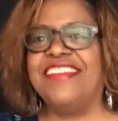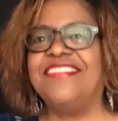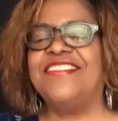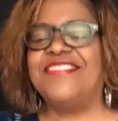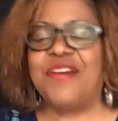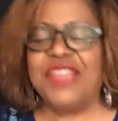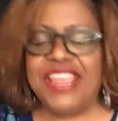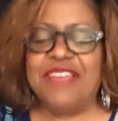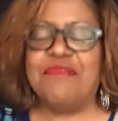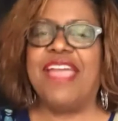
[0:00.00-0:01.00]
So
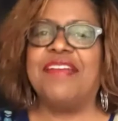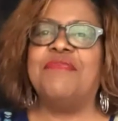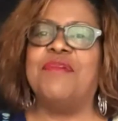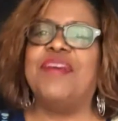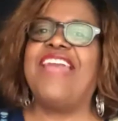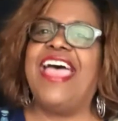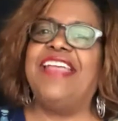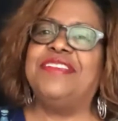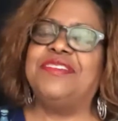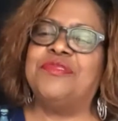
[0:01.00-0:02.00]
anyway, when that,
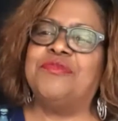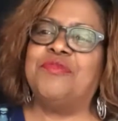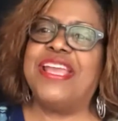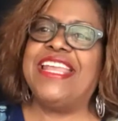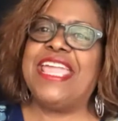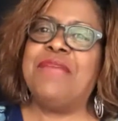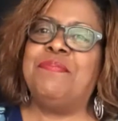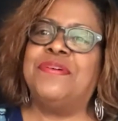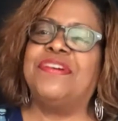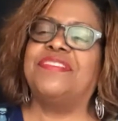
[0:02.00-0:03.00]
when he
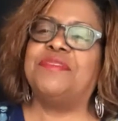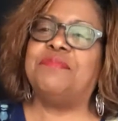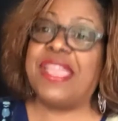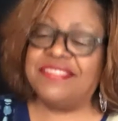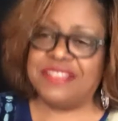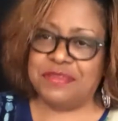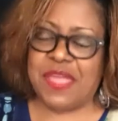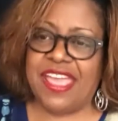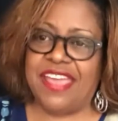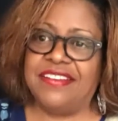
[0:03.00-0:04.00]
booked the Basie
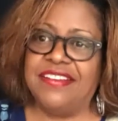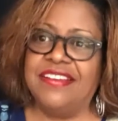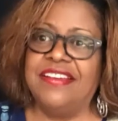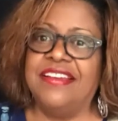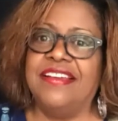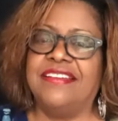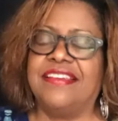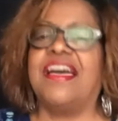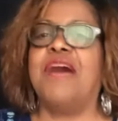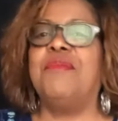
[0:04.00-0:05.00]
band to
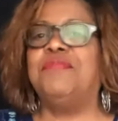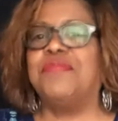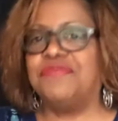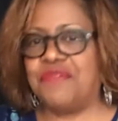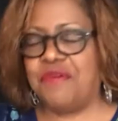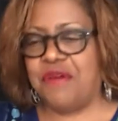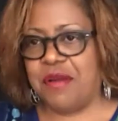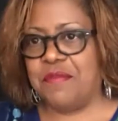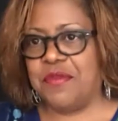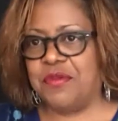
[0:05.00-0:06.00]
come and
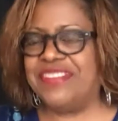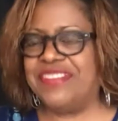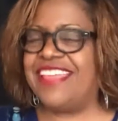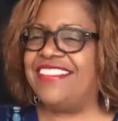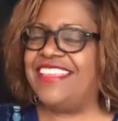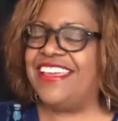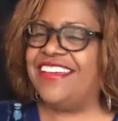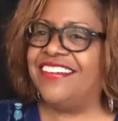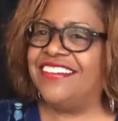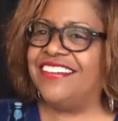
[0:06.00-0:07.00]
perform, what's that
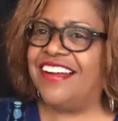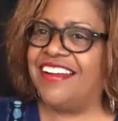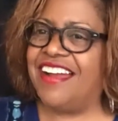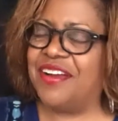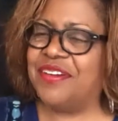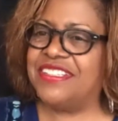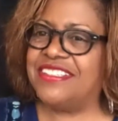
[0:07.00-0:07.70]
theater on Congress?